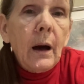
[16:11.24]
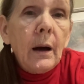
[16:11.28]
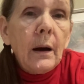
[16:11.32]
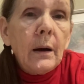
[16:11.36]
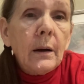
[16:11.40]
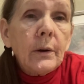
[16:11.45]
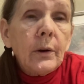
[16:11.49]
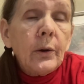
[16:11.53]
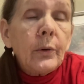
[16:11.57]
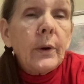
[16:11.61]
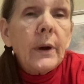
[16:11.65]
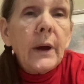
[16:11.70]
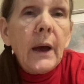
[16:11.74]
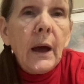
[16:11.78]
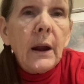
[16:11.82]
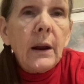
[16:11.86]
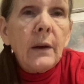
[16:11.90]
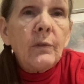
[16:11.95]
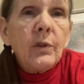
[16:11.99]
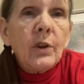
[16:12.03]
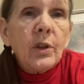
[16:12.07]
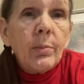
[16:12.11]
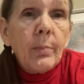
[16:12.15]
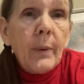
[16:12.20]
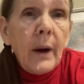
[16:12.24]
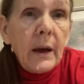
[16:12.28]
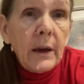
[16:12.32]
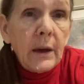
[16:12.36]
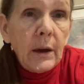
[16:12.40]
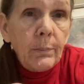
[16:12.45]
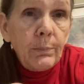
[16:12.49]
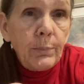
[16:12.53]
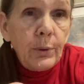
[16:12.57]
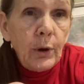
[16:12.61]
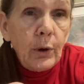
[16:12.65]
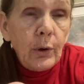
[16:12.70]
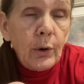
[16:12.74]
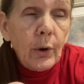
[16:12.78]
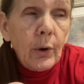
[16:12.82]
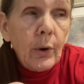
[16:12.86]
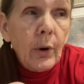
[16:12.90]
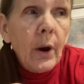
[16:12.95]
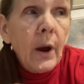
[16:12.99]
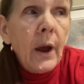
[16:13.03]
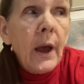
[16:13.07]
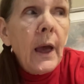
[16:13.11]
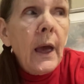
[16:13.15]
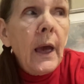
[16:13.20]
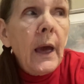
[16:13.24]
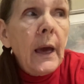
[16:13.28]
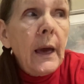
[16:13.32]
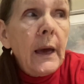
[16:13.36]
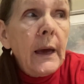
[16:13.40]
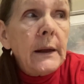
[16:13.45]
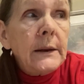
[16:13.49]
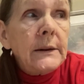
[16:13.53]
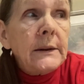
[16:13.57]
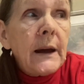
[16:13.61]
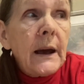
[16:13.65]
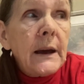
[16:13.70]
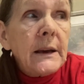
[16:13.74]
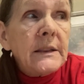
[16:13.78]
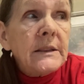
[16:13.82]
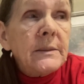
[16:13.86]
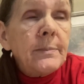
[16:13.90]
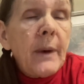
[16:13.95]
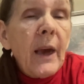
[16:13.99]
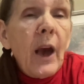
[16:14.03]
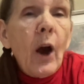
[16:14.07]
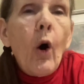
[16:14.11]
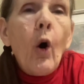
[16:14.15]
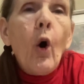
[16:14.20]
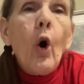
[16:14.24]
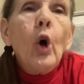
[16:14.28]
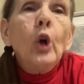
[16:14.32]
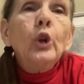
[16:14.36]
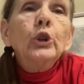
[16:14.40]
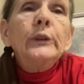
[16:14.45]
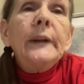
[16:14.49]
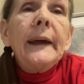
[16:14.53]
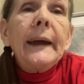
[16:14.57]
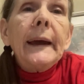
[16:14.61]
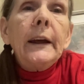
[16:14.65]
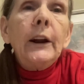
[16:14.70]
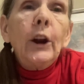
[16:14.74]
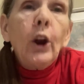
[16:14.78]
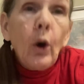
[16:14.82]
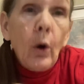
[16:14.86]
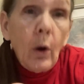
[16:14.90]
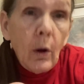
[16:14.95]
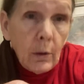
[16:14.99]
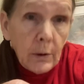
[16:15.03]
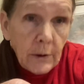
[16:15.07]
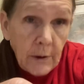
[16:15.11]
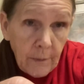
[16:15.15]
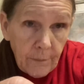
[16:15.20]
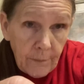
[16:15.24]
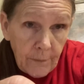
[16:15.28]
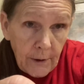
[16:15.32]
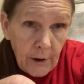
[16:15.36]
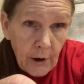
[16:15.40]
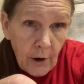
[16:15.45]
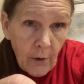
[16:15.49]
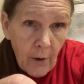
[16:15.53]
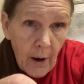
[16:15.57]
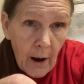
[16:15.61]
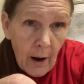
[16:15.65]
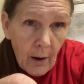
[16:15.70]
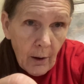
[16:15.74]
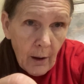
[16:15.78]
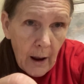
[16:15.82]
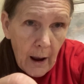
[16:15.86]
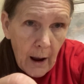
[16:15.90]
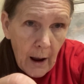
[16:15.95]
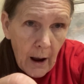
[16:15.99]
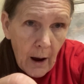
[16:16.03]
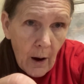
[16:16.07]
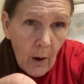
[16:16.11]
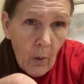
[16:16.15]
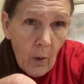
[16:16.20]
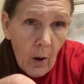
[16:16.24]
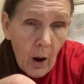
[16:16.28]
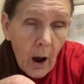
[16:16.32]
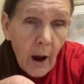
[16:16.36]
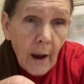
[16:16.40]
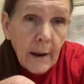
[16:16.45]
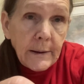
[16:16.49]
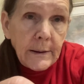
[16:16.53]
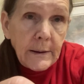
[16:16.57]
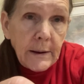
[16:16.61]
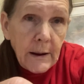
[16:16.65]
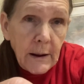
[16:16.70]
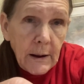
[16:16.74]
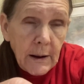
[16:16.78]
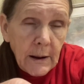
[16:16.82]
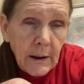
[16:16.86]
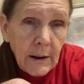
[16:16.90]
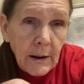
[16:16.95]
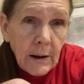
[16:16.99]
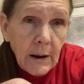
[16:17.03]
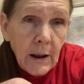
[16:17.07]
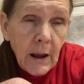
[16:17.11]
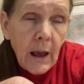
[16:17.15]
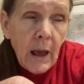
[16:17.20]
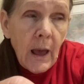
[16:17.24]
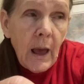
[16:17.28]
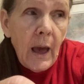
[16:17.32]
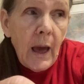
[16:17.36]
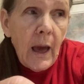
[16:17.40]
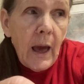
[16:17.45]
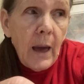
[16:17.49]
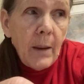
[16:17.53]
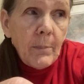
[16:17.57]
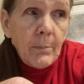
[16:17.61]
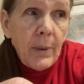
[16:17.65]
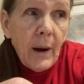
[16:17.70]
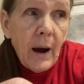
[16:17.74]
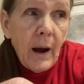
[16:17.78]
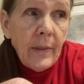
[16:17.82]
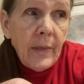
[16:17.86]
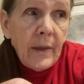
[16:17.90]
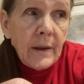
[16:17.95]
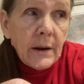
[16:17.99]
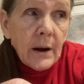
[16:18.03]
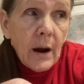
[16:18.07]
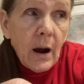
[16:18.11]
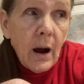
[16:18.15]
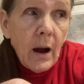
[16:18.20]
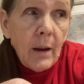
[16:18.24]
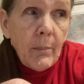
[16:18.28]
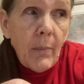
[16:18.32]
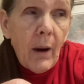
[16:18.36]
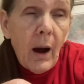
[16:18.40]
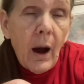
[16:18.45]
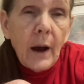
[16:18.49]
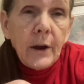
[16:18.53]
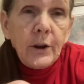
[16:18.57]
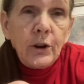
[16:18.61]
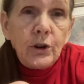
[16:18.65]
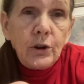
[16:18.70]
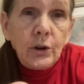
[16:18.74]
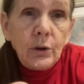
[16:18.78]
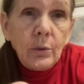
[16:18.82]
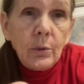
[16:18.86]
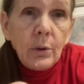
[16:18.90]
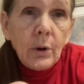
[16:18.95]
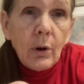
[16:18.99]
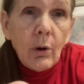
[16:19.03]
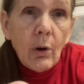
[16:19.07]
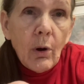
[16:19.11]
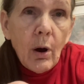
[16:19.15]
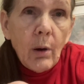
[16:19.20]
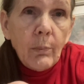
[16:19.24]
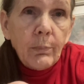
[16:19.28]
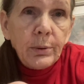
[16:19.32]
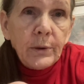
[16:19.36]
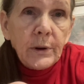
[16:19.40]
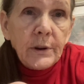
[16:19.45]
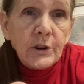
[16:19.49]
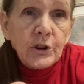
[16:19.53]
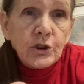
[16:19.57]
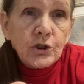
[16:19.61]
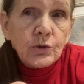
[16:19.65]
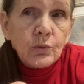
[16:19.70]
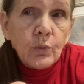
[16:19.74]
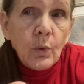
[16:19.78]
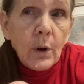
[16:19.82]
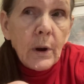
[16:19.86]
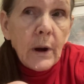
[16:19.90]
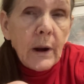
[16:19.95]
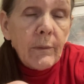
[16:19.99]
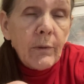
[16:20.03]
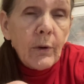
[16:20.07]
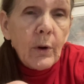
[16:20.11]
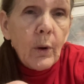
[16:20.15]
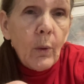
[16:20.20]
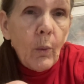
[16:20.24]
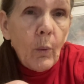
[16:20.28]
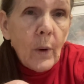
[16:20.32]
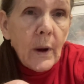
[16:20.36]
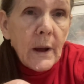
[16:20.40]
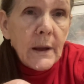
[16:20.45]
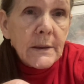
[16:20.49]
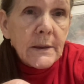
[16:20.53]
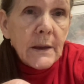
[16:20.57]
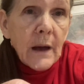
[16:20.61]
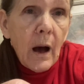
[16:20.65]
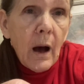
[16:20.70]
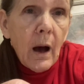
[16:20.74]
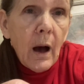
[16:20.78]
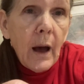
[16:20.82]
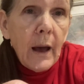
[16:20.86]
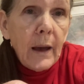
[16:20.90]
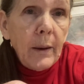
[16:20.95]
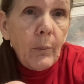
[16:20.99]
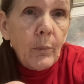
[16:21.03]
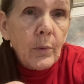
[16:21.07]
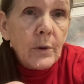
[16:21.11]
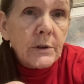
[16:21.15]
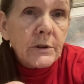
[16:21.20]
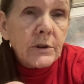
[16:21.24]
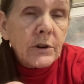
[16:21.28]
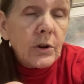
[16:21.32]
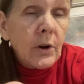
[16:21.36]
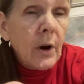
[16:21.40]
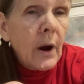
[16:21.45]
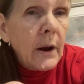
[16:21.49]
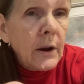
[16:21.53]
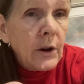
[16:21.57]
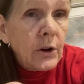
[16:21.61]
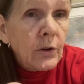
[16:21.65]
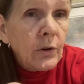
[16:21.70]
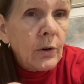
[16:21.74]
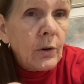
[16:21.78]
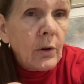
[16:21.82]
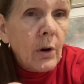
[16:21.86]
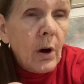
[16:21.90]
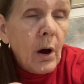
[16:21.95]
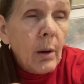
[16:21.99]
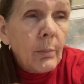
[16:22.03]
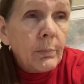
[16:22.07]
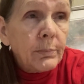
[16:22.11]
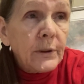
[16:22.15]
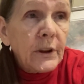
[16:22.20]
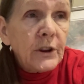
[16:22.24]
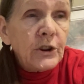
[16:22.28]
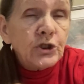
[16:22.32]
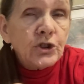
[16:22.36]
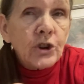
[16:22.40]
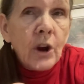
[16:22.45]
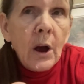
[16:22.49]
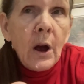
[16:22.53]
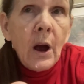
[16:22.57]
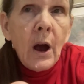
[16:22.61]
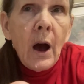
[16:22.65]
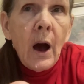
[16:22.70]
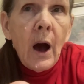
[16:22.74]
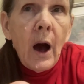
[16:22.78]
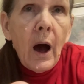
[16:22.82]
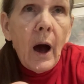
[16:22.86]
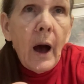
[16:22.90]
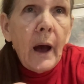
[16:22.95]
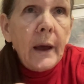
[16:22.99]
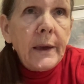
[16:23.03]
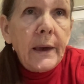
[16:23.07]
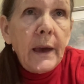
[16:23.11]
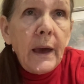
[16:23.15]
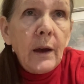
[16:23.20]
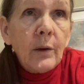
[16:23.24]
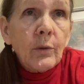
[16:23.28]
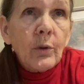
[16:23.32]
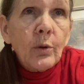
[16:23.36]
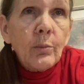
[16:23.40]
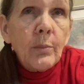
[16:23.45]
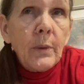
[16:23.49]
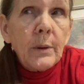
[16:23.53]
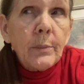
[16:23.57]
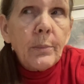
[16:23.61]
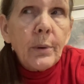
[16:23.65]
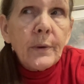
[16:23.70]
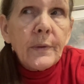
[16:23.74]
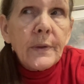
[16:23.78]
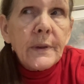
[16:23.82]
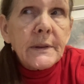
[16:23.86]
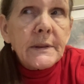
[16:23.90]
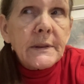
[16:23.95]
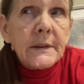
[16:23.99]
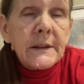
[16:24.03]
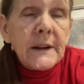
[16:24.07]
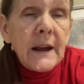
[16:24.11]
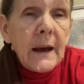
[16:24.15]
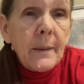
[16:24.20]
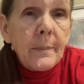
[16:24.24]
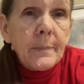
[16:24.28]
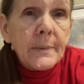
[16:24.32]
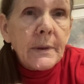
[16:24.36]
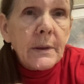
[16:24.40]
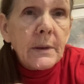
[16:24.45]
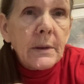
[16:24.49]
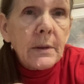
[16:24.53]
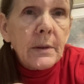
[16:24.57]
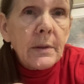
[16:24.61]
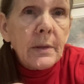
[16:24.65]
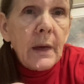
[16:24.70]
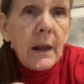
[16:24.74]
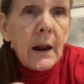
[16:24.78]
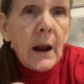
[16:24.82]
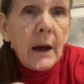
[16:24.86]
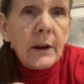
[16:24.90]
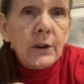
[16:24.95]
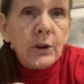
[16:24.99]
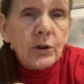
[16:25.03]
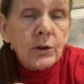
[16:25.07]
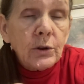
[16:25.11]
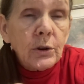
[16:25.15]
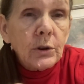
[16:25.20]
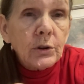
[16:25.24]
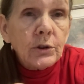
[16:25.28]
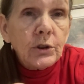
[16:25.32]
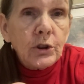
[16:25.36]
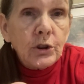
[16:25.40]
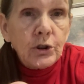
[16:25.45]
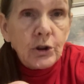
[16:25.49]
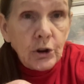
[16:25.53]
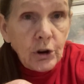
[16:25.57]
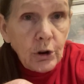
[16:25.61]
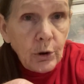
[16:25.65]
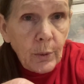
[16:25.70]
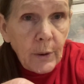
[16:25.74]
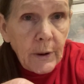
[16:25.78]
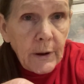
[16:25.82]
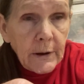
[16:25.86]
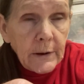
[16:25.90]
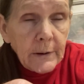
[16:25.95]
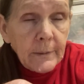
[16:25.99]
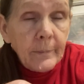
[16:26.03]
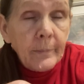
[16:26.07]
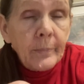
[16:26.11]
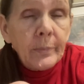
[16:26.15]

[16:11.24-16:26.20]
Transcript: creative with my computer, it takes me all day long to figure out how I did it. And by the time I do accomplish whatever it was I was trying to accomplish, I can't remember the steps that I took to do it.